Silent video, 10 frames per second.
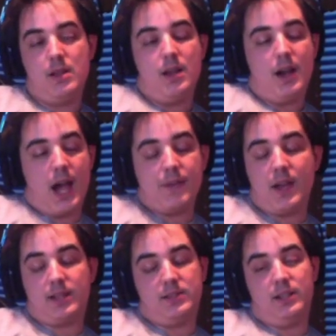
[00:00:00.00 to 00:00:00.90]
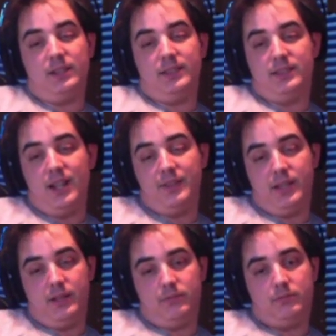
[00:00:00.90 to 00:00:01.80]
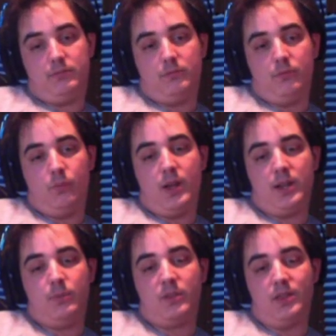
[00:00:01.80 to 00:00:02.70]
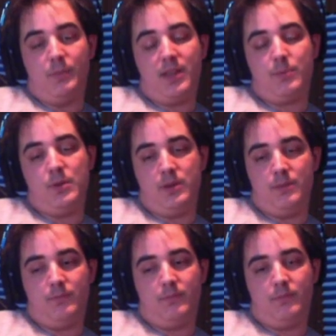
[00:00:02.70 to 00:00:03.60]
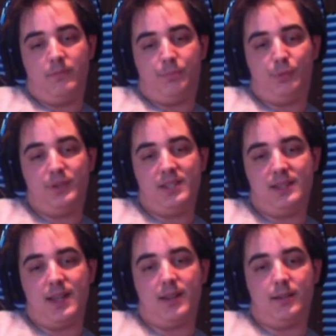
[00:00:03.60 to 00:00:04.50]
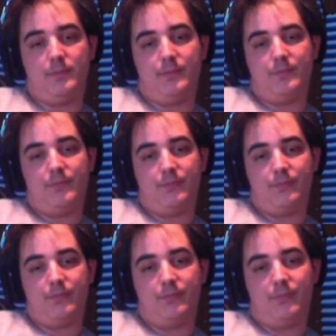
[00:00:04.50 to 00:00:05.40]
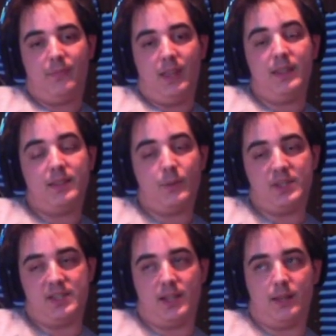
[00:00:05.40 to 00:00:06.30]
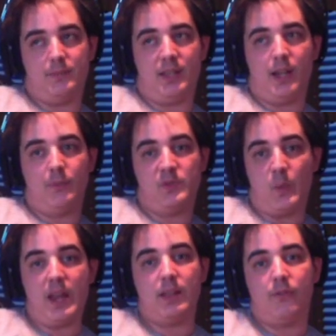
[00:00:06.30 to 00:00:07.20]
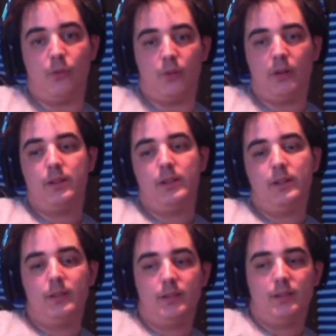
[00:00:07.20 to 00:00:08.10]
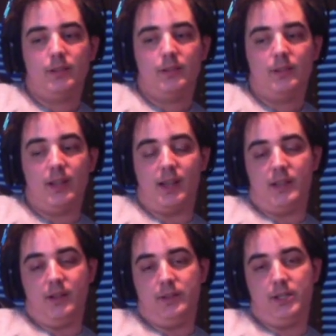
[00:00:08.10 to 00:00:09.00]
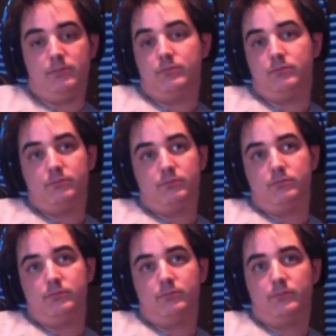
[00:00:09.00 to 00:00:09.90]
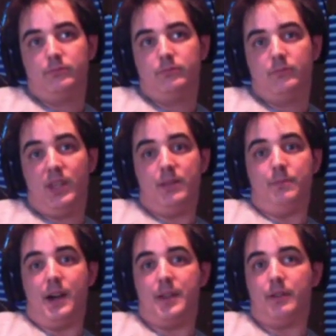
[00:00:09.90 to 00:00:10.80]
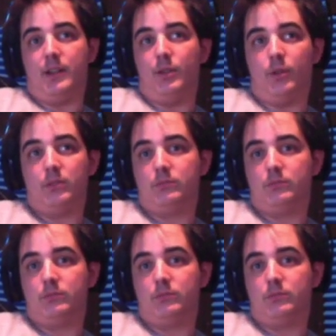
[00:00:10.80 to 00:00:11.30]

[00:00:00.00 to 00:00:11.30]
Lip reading: I've accidentally done that. Went in with the mic muted, pre-setup, into a setup that I was waiting for, and got yelled at. Didn't bother anyone.